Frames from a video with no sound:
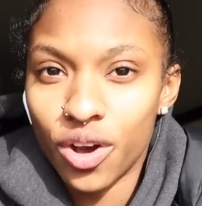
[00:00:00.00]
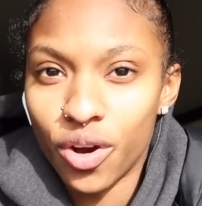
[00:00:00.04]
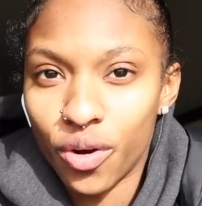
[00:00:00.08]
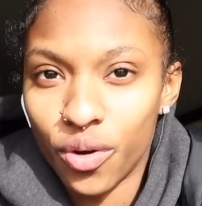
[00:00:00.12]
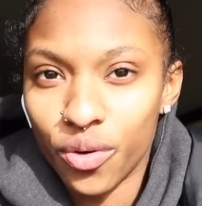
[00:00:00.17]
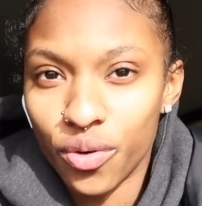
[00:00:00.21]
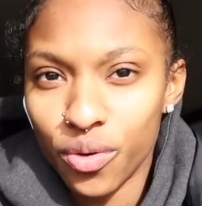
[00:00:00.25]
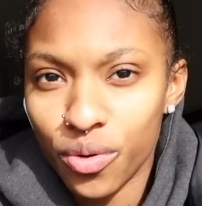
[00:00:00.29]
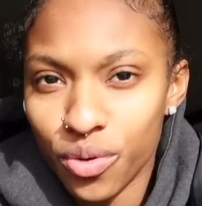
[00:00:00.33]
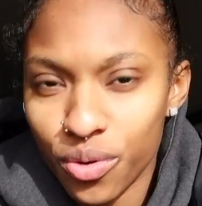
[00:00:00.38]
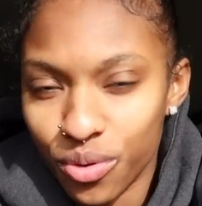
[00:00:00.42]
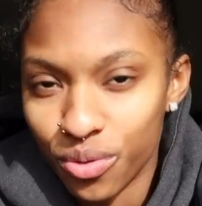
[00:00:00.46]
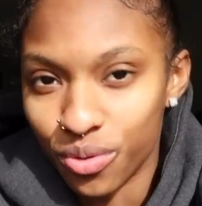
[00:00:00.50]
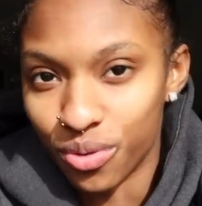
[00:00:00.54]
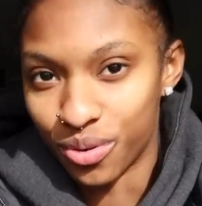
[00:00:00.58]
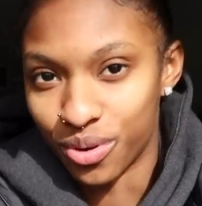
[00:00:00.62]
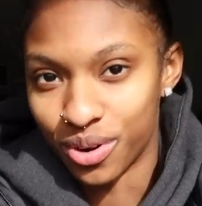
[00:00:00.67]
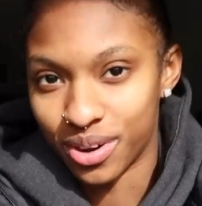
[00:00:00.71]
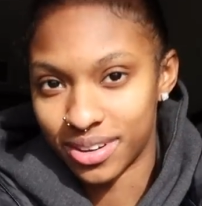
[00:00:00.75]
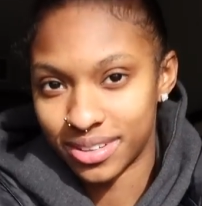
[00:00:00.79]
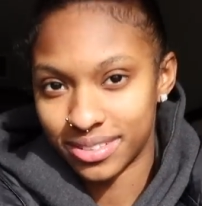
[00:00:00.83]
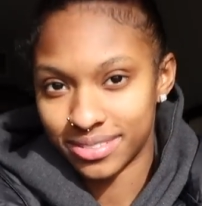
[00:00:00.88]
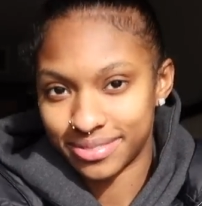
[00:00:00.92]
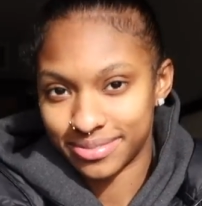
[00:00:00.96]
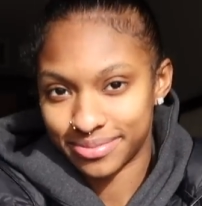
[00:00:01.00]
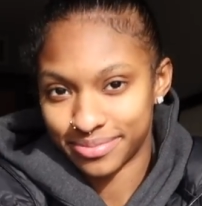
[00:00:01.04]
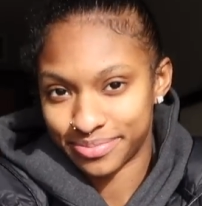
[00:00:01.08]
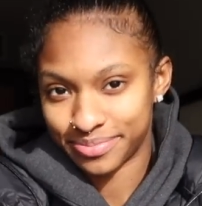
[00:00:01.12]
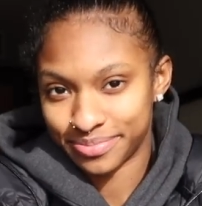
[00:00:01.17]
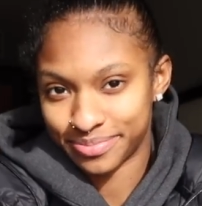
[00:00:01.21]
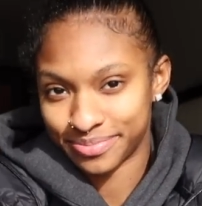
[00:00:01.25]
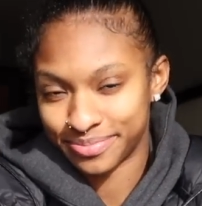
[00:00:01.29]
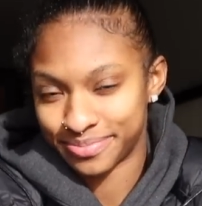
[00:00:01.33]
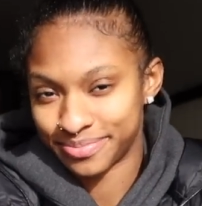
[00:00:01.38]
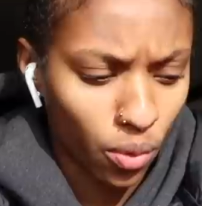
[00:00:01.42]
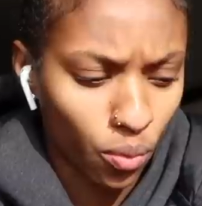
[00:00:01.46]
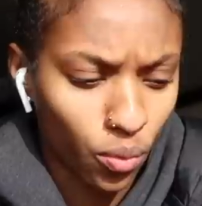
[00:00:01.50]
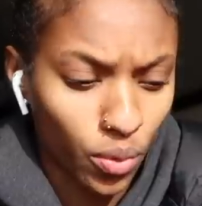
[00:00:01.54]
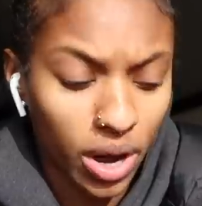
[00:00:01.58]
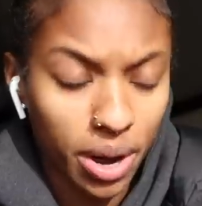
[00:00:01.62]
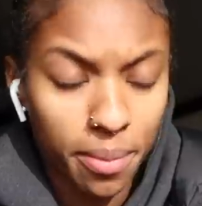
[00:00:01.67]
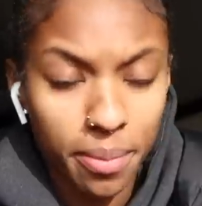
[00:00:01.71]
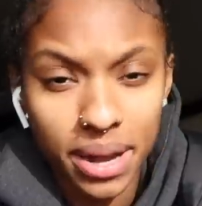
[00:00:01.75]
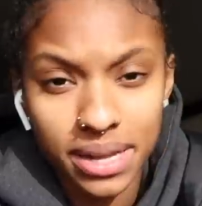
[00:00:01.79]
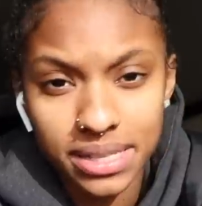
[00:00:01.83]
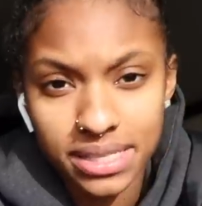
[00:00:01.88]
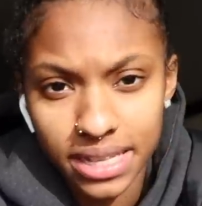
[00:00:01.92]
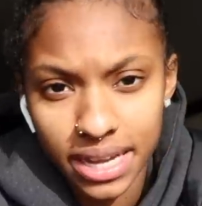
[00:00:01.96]
Ooh, we're
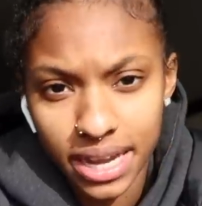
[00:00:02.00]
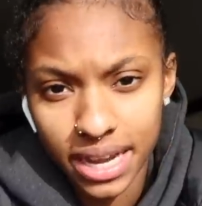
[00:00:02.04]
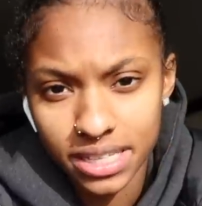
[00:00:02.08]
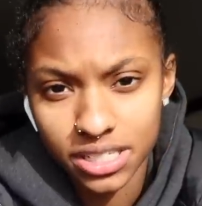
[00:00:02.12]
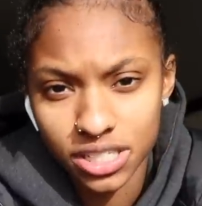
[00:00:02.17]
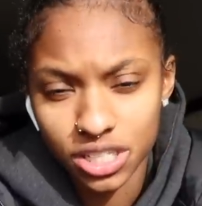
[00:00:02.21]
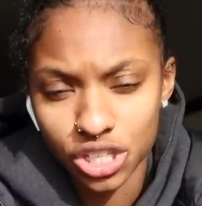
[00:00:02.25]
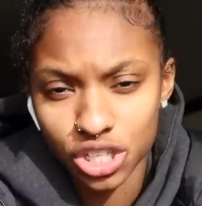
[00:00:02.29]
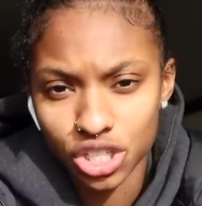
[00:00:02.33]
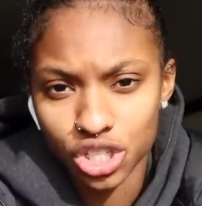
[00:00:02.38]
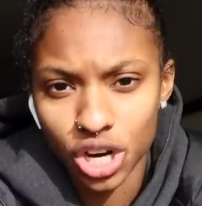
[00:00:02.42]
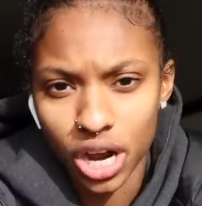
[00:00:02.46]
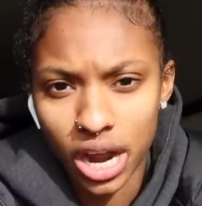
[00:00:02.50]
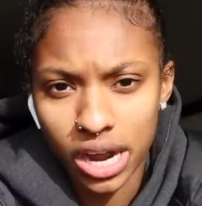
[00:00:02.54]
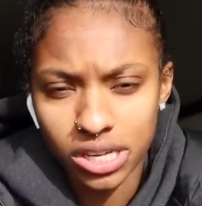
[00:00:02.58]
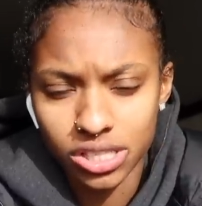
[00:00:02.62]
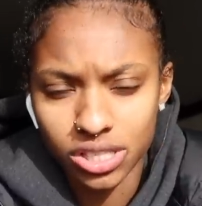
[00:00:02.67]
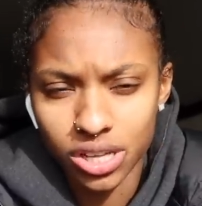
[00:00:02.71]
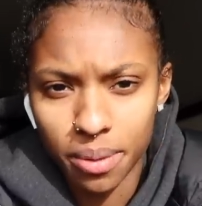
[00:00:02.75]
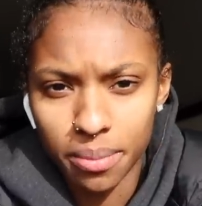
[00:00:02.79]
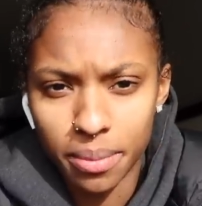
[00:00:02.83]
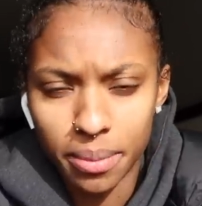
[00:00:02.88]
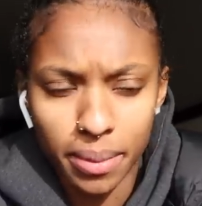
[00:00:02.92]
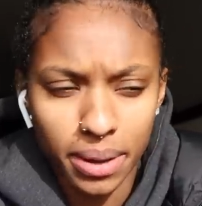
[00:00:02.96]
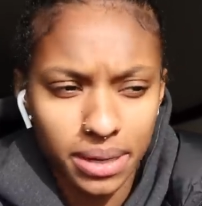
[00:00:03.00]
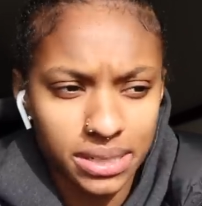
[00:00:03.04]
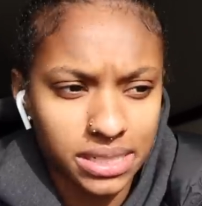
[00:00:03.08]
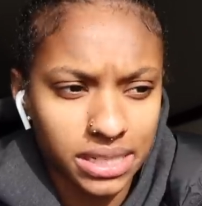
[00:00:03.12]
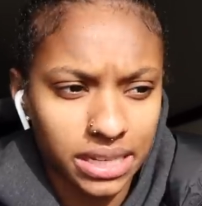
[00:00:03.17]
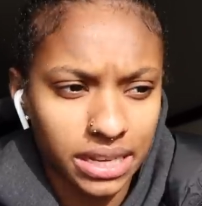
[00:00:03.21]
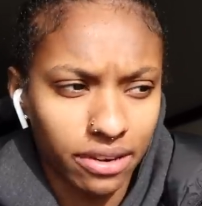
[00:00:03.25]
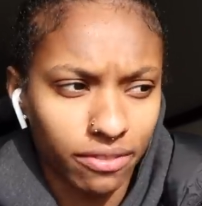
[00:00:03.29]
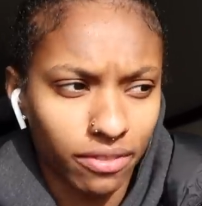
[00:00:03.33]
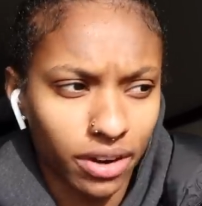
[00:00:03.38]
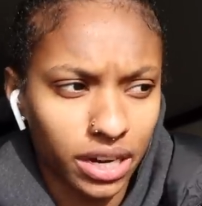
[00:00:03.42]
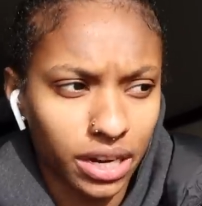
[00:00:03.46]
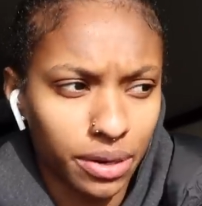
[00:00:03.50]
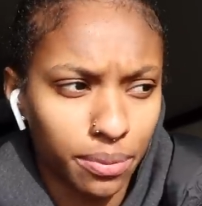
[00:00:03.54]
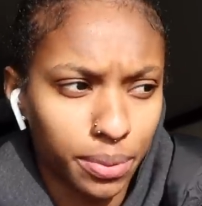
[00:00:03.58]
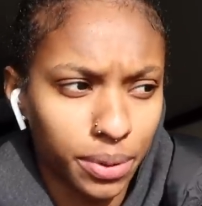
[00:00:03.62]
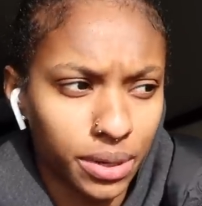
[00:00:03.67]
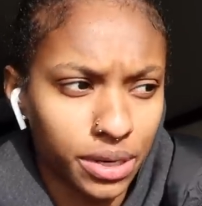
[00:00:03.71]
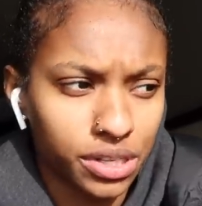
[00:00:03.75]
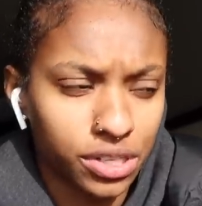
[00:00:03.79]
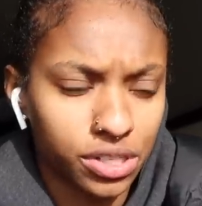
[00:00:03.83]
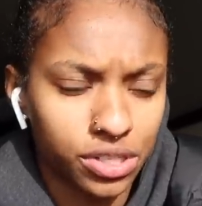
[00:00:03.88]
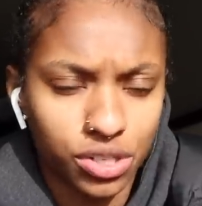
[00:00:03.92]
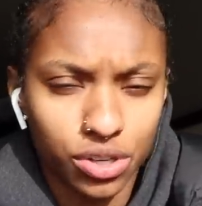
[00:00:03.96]
about to head to the track, so I'm about to get ready
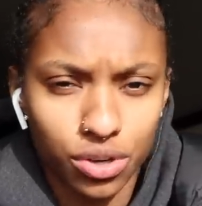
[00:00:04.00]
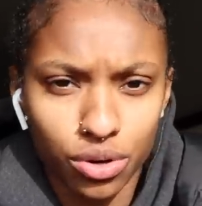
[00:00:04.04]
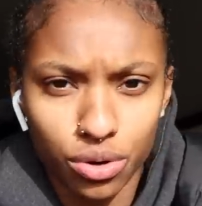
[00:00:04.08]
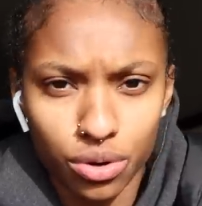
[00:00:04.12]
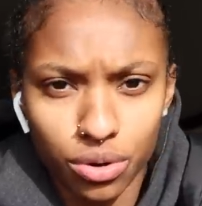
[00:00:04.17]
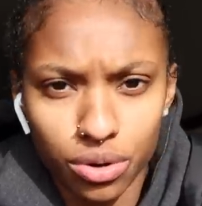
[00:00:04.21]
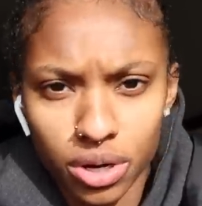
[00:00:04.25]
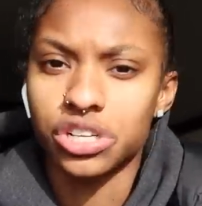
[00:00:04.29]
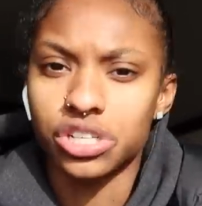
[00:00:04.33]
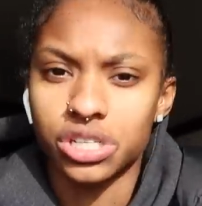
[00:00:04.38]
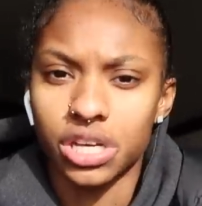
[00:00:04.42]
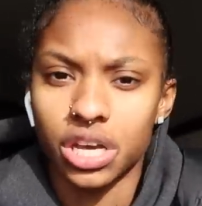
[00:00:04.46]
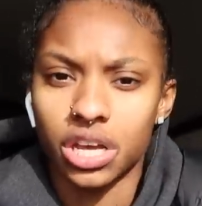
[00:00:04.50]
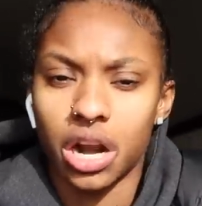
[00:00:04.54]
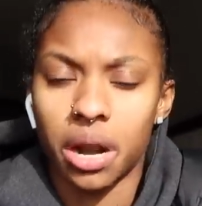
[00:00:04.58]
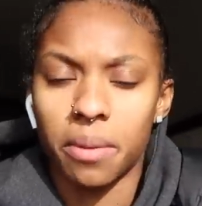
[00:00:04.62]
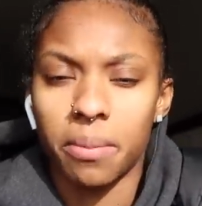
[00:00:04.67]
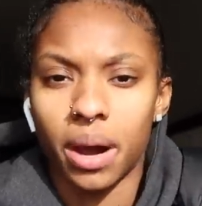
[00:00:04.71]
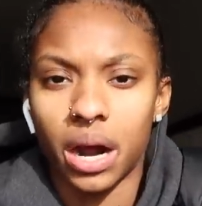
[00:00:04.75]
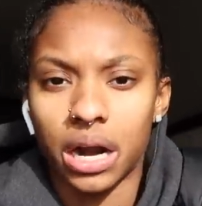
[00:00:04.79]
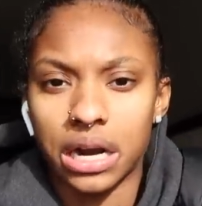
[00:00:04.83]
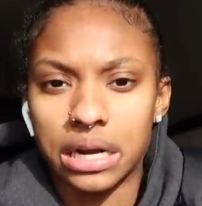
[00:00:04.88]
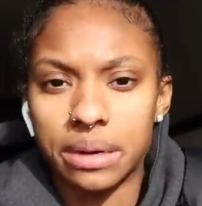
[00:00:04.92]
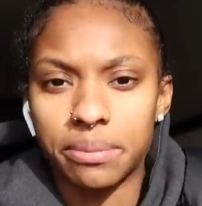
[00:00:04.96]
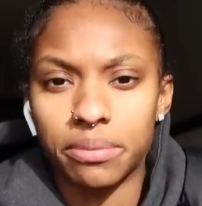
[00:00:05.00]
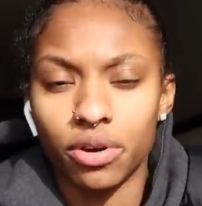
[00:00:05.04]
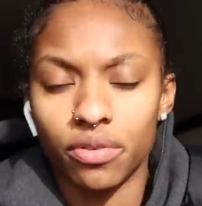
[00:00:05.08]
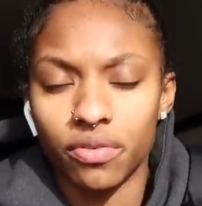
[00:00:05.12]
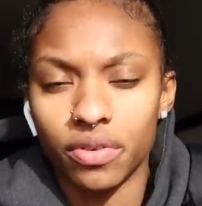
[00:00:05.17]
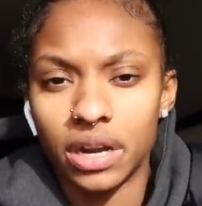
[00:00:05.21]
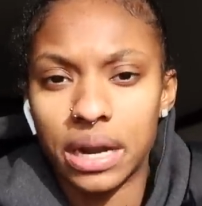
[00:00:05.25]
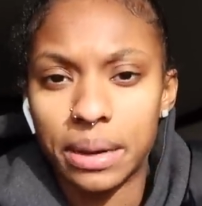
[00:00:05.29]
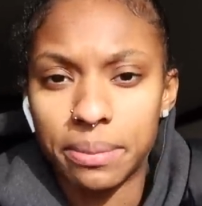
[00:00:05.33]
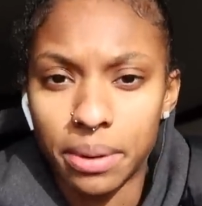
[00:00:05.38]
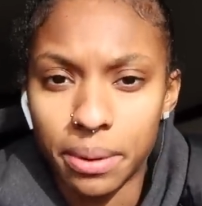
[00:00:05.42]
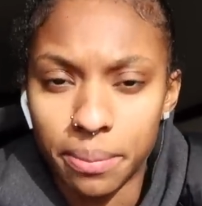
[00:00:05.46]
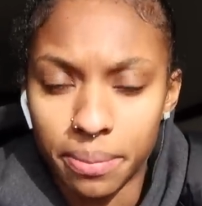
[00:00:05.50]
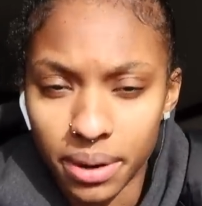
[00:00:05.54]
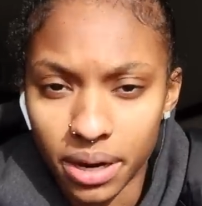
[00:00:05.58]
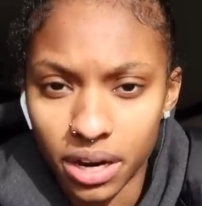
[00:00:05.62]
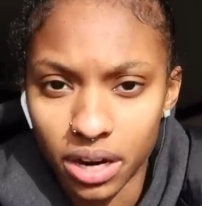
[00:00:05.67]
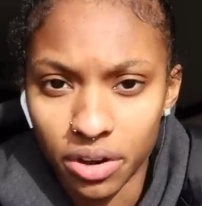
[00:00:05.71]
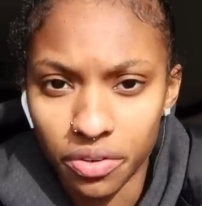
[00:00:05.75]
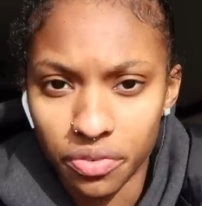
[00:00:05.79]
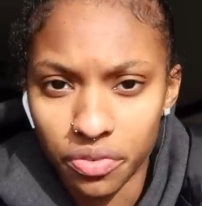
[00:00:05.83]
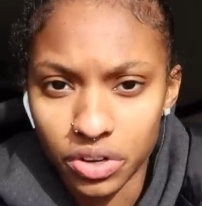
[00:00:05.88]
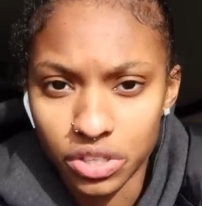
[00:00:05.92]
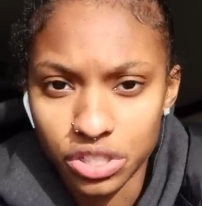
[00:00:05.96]
pretty soon, just get our body moving and
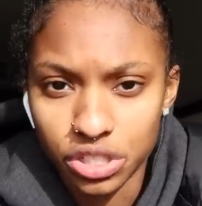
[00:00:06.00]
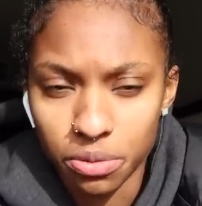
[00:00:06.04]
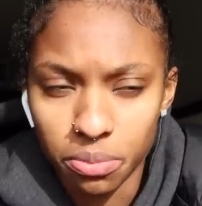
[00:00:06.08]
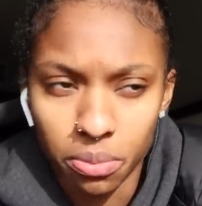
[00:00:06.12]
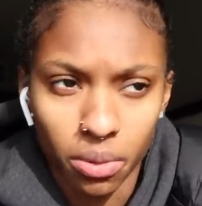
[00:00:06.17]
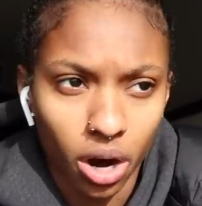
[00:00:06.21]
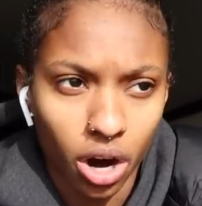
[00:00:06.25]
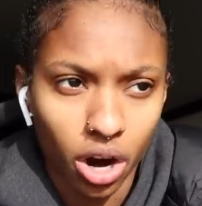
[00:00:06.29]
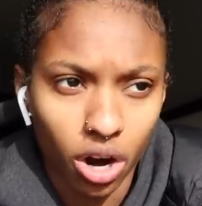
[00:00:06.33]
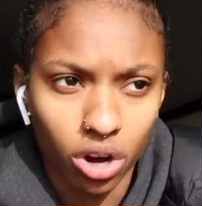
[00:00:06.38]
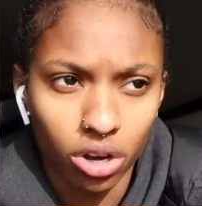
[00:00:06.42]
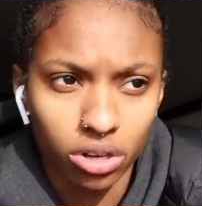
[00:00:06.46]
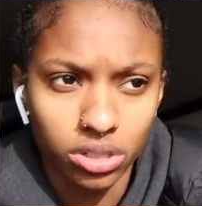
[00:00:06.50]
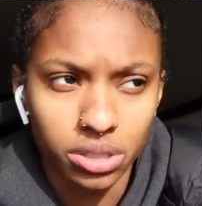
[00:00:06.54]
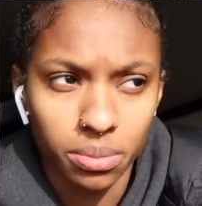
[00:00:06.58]
prepare for tomorrow.